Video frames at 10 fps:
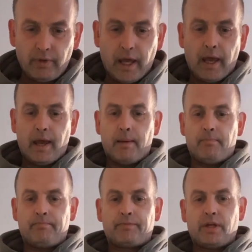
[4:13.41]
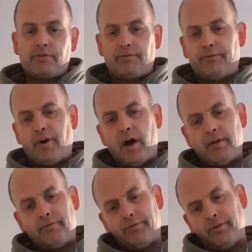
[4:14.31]
It's
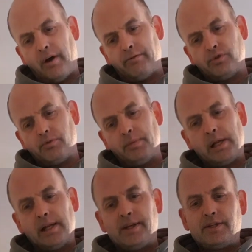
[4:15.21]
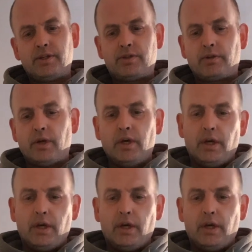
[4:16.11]
500 millilitres,